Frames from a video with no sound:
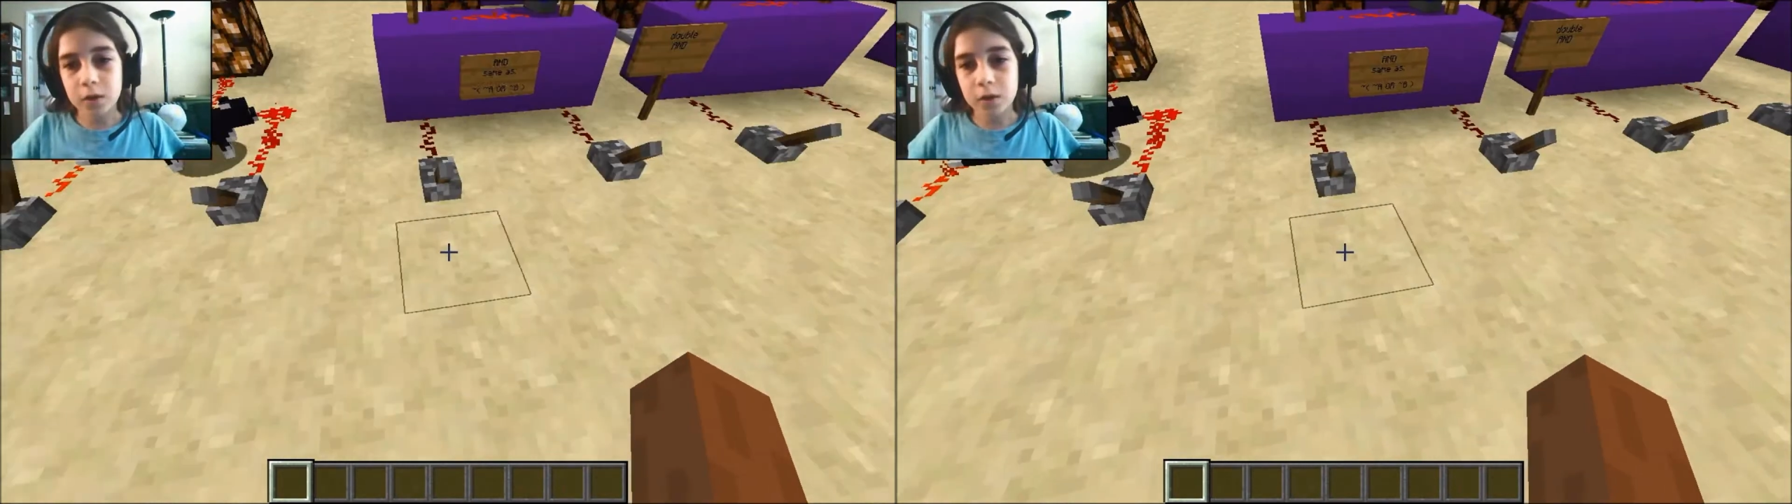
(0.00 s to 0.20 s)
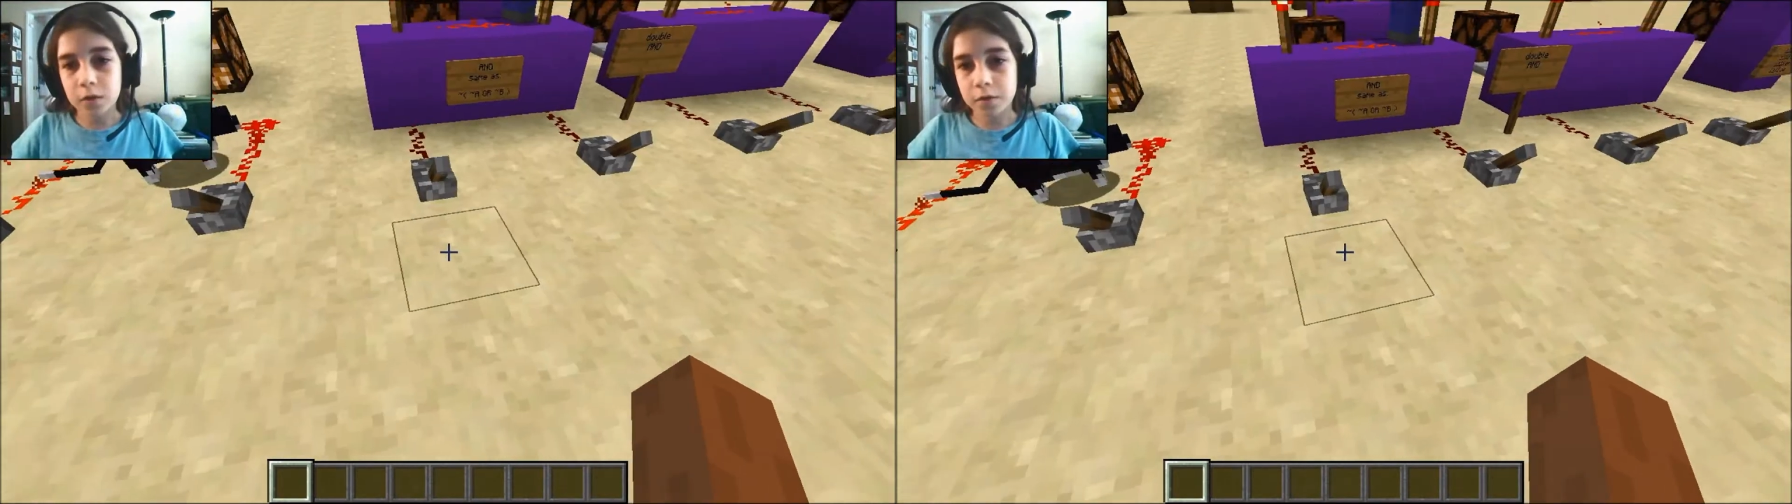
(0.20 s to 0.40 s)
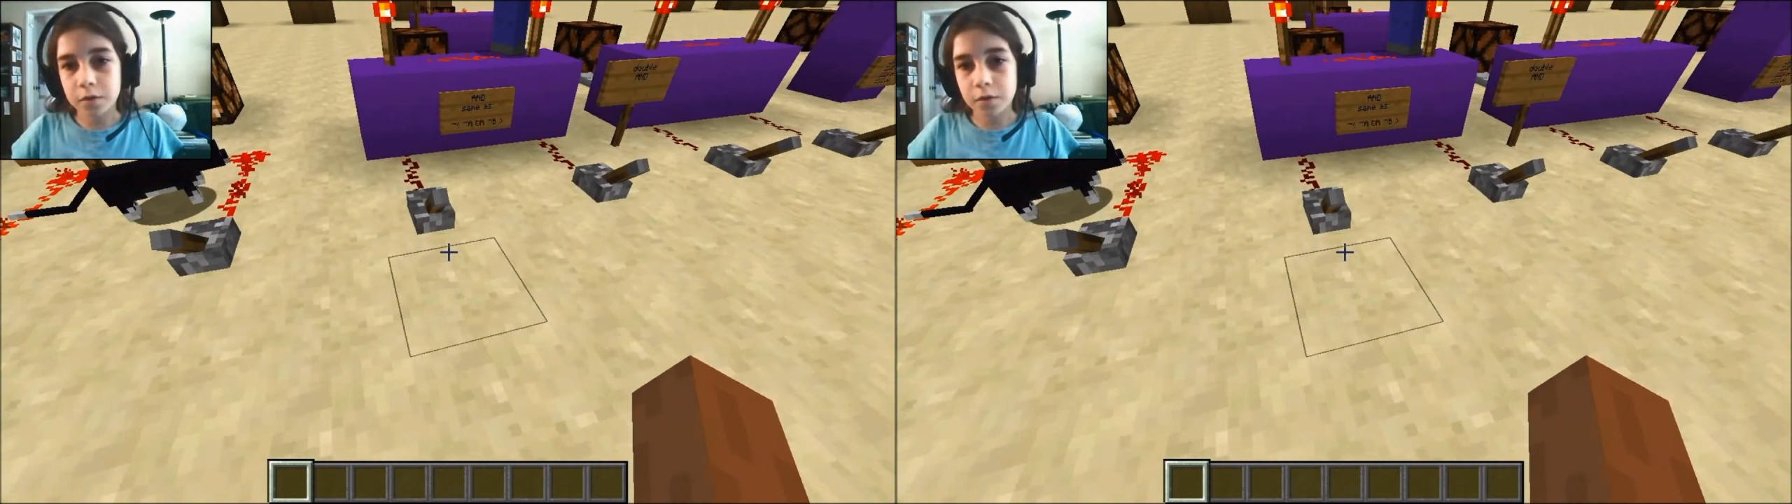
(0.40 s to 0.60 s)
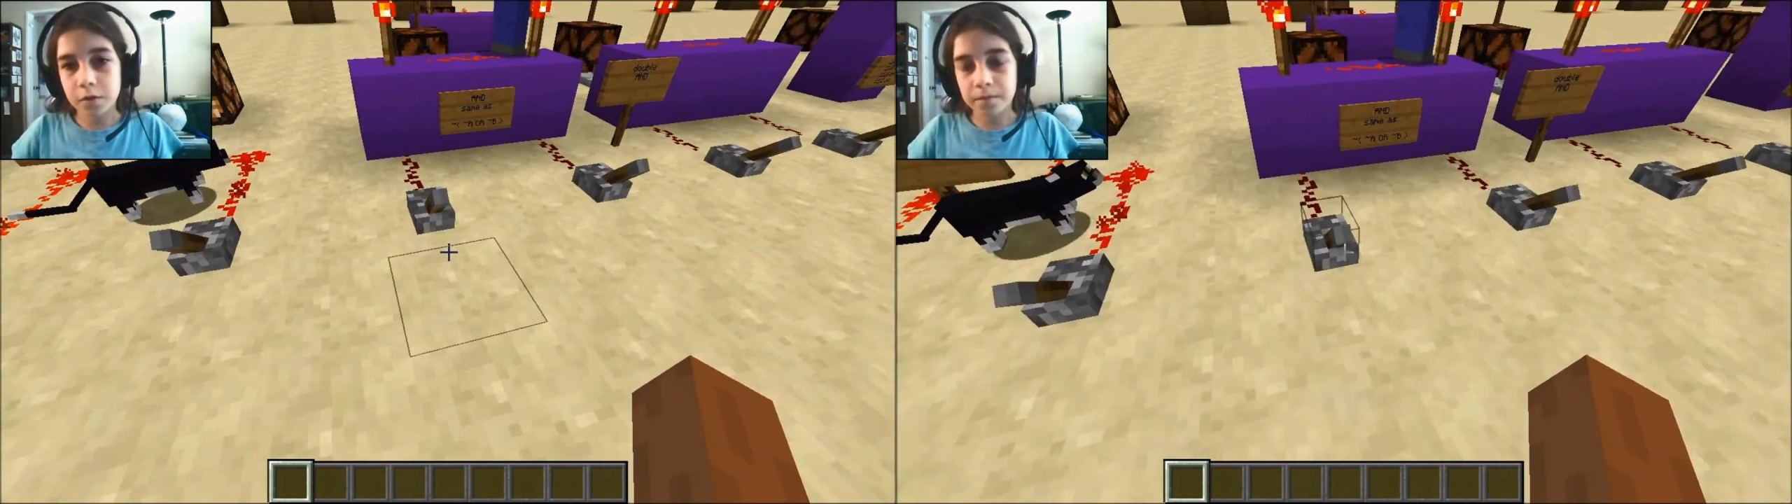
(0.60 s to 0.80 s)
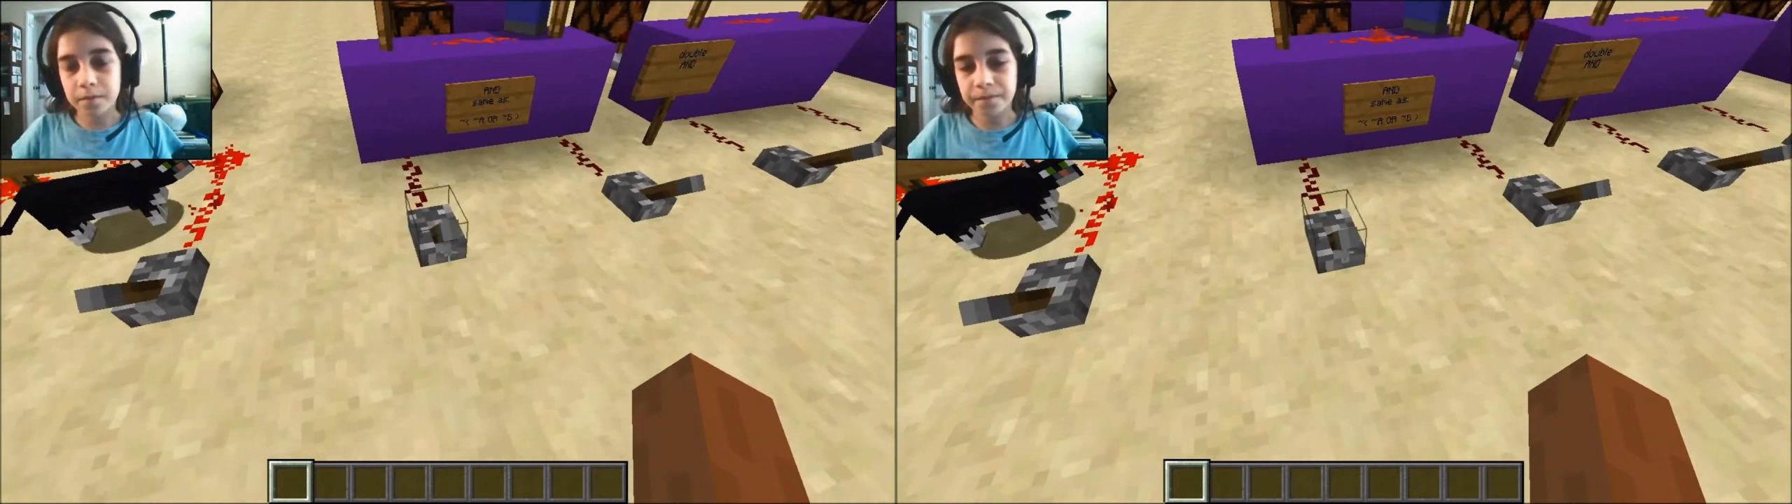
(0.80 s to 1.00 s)
so
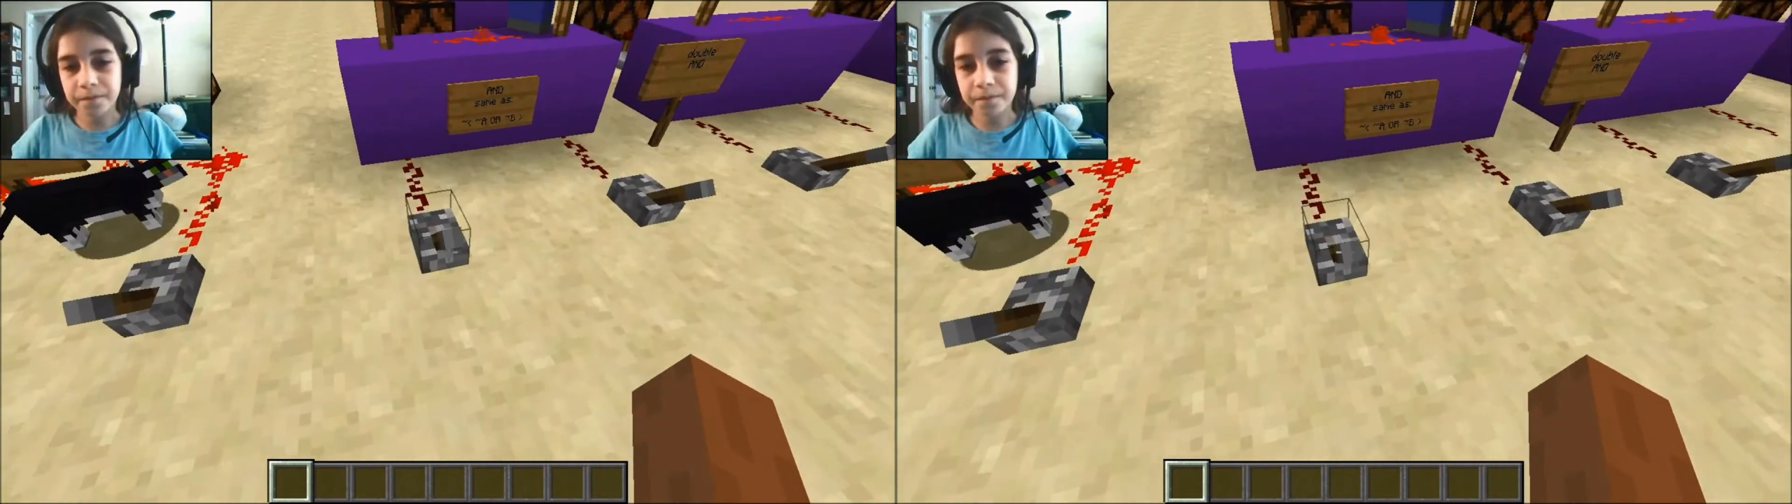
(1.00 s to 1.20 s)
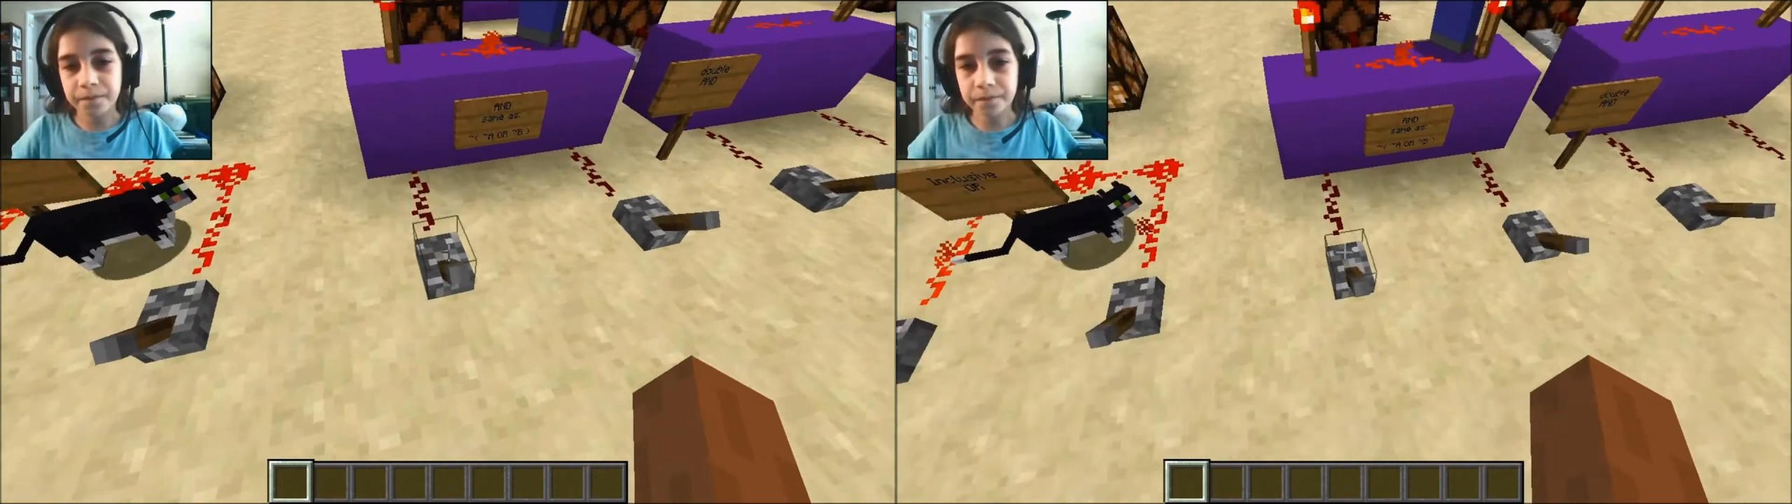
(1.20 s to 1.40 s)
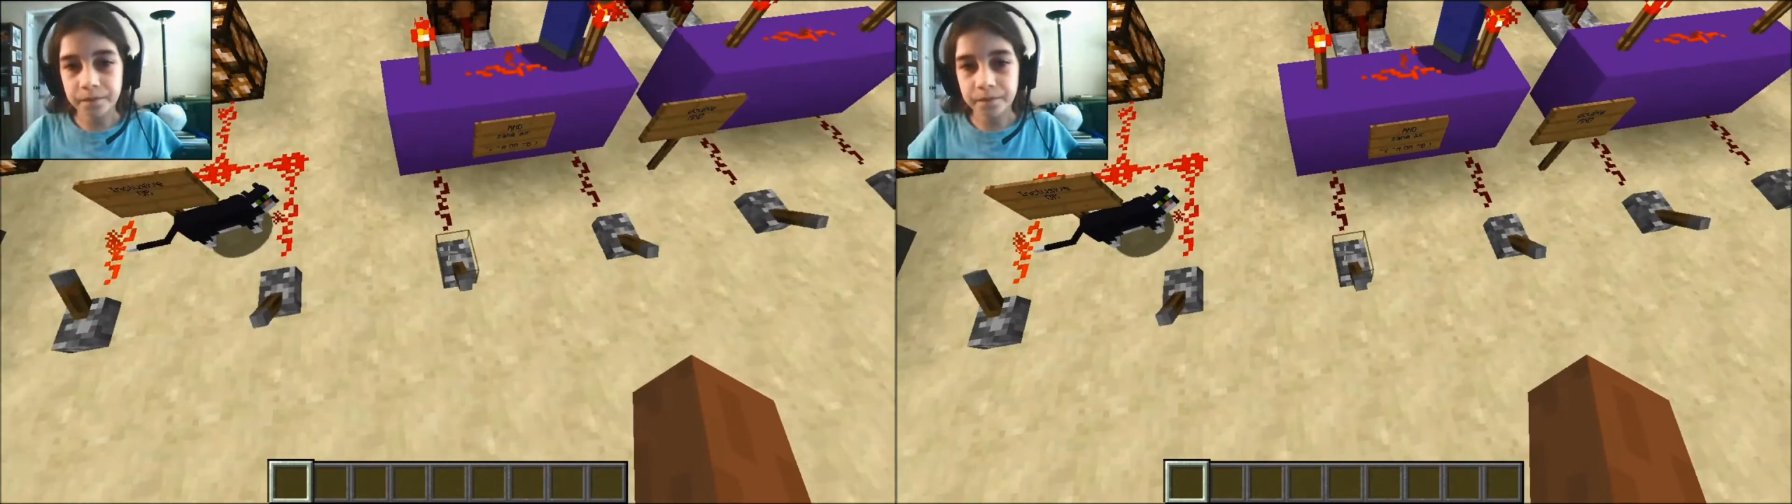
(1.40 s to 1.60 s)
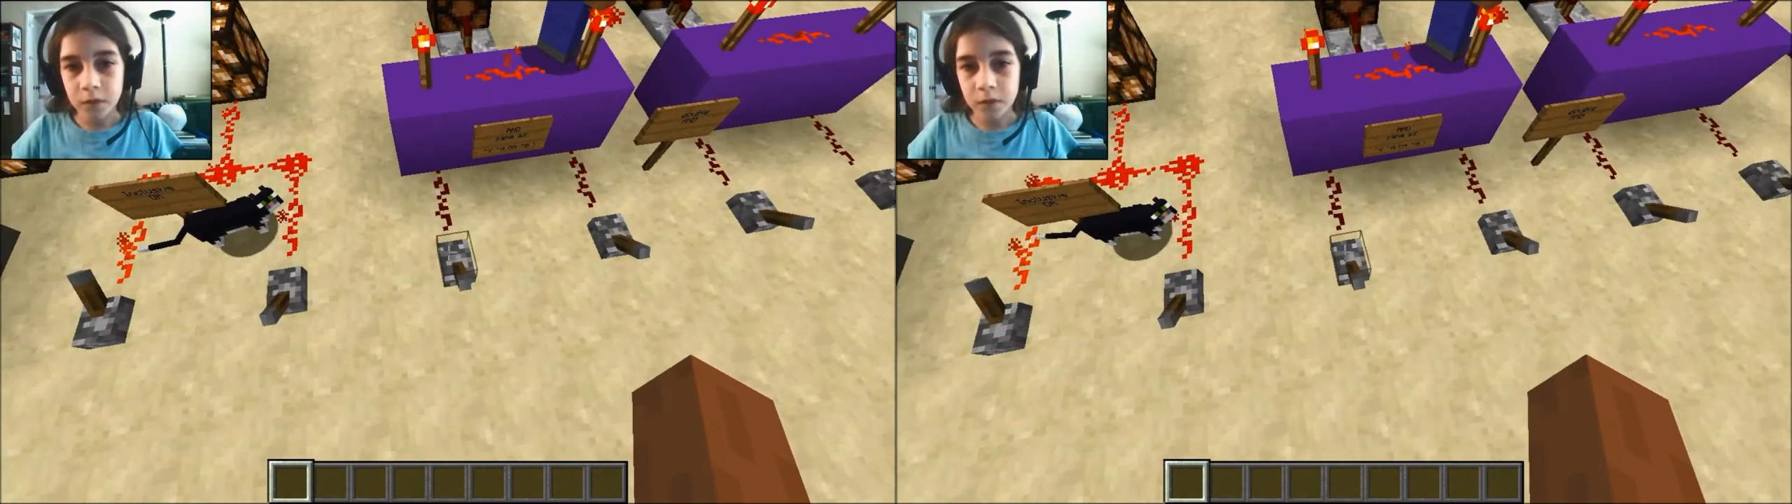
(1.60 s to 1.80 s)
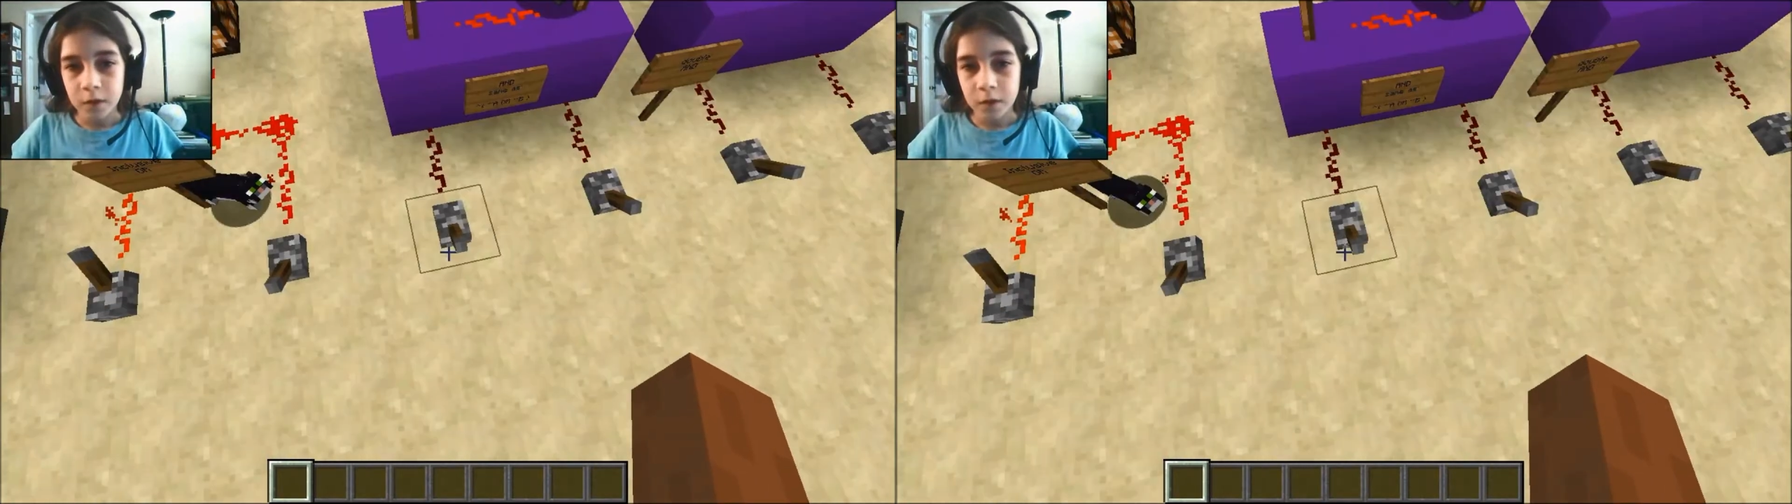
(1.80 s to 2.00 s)

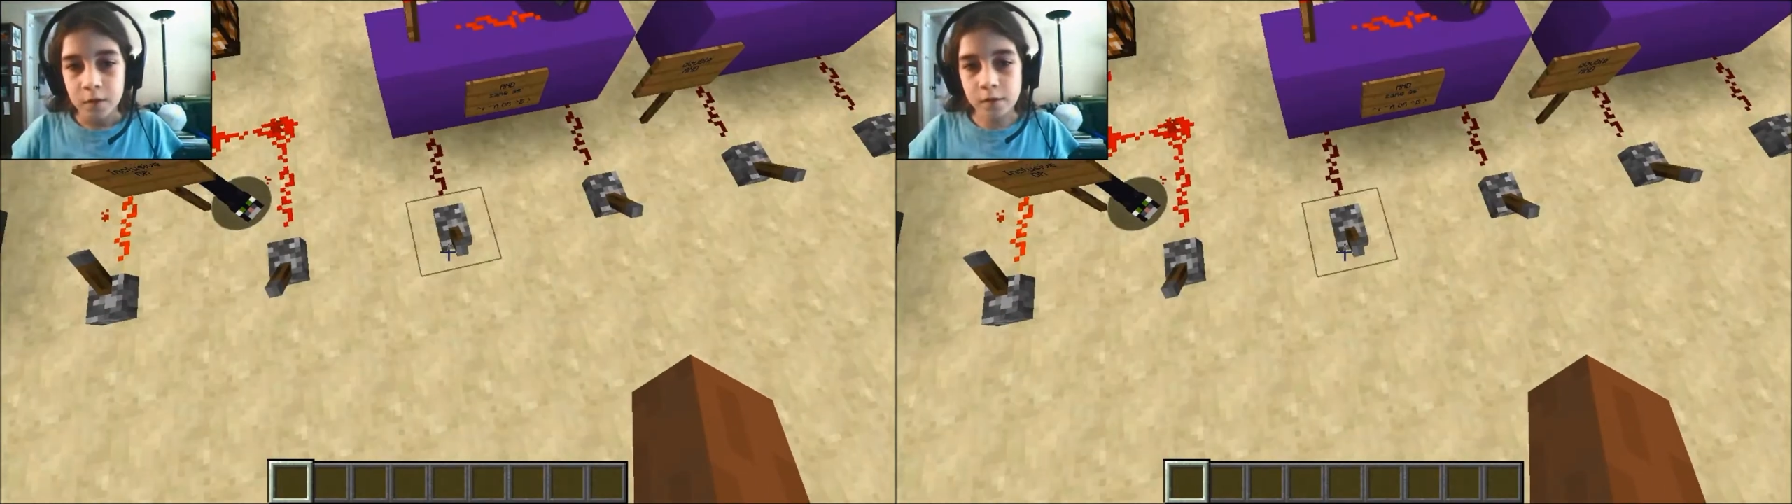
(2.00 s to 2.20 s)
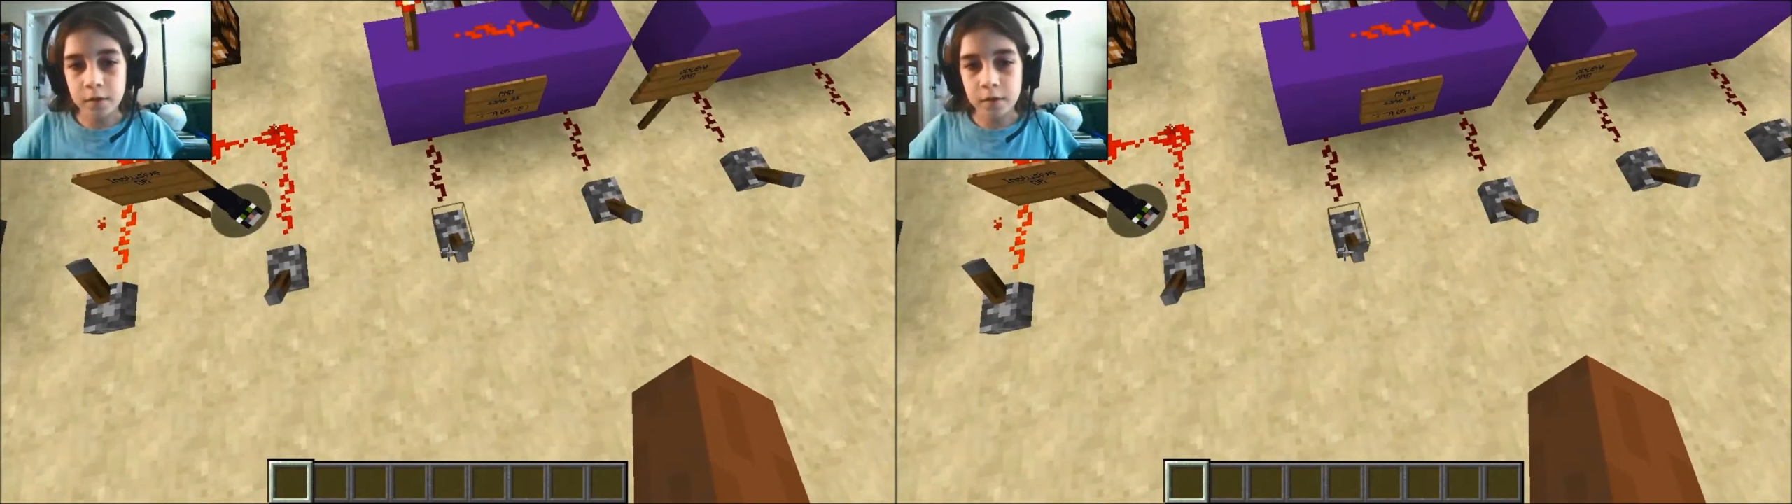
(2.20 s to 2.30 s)
look,